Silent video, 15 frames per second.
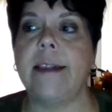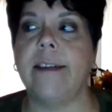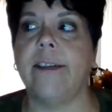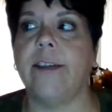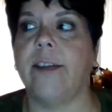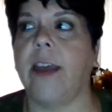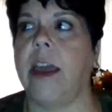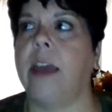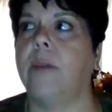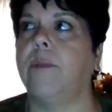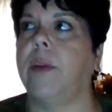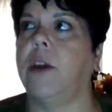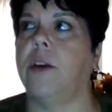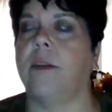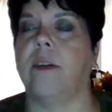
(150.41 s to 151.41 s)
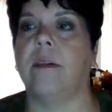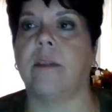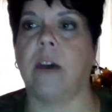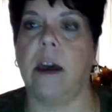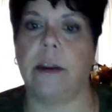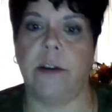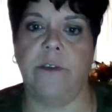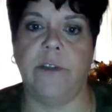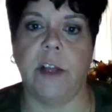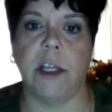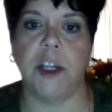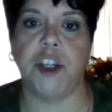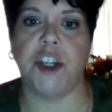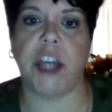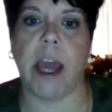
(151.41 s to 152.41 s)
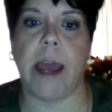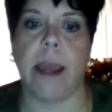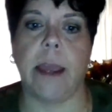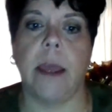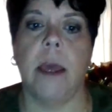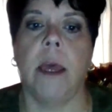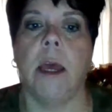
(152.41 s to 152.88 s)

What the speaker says: to say it because it's kind of cliche,